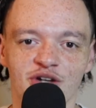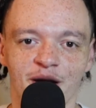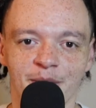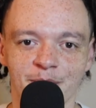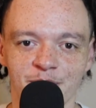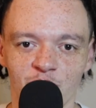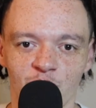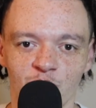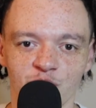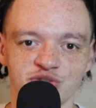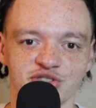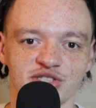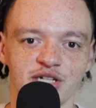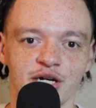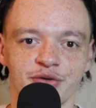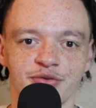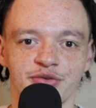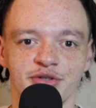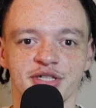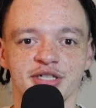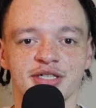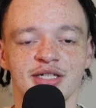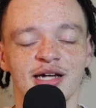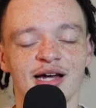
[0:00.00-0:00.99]
I'm your host,
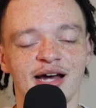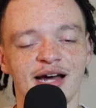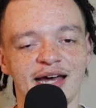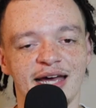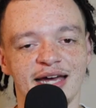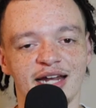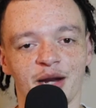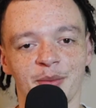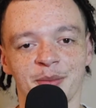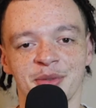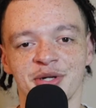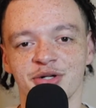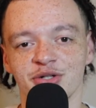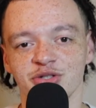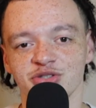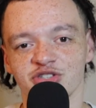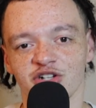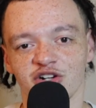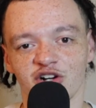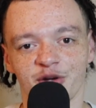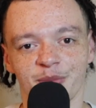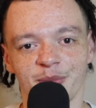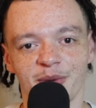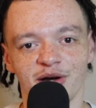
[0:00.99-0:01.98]
Tyreek, and I'm here to
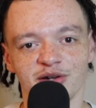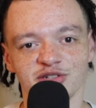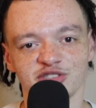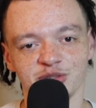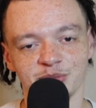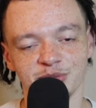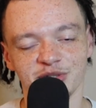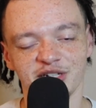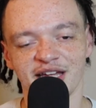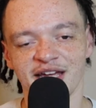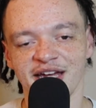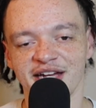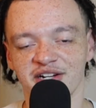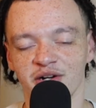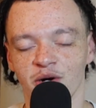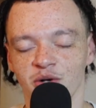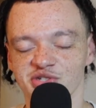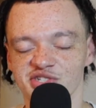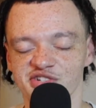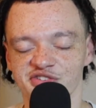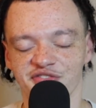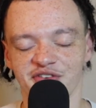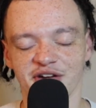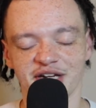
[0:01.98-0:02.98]
talk about some of the head
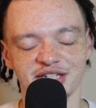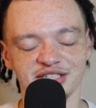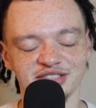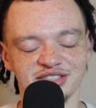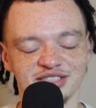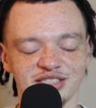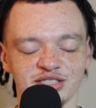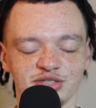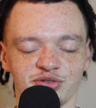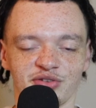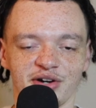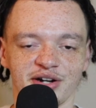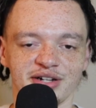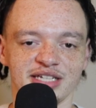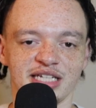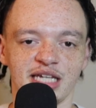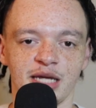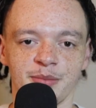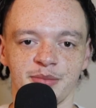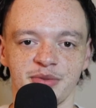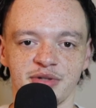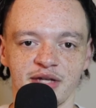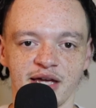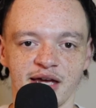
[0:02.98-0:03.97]
coaching vacancies around the
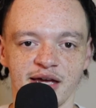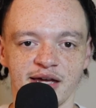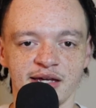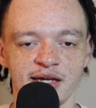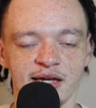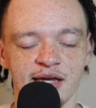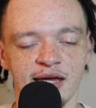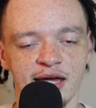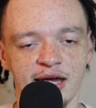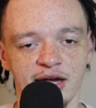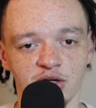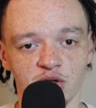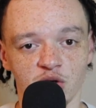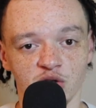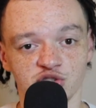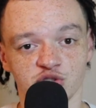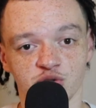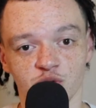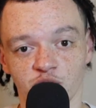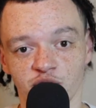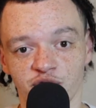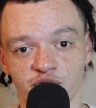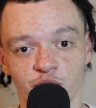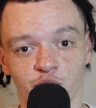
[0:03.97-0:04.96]
NBA and
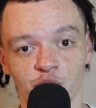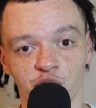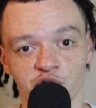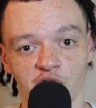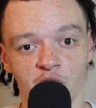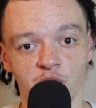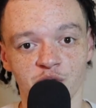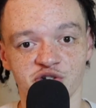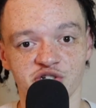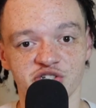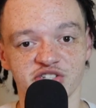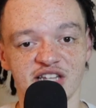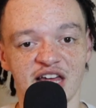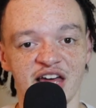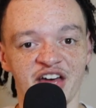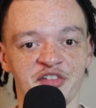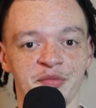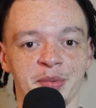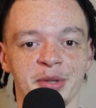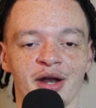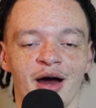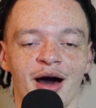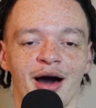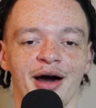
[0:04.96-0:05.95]
also the 4 coaches that have
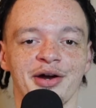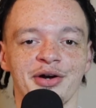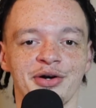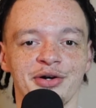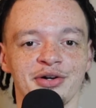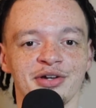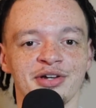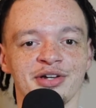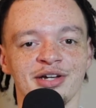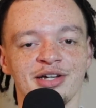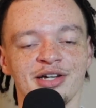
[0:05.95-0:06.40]
been hired